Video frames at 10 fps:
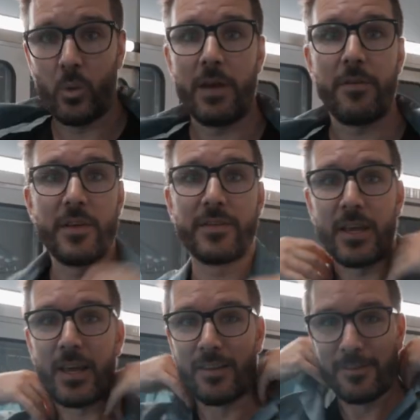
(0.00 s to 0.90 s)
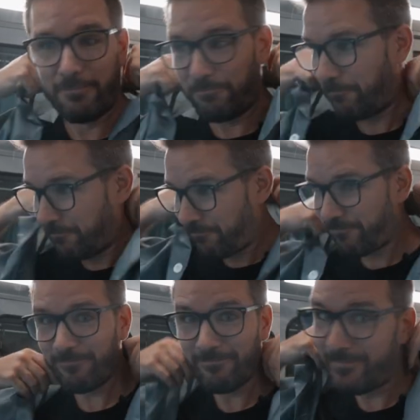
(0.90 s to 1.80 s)
whatever this thing is.
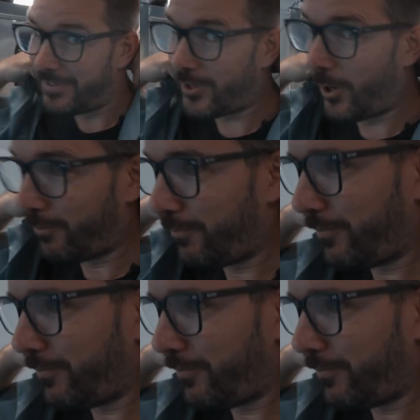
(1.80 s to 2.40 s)
Let's go.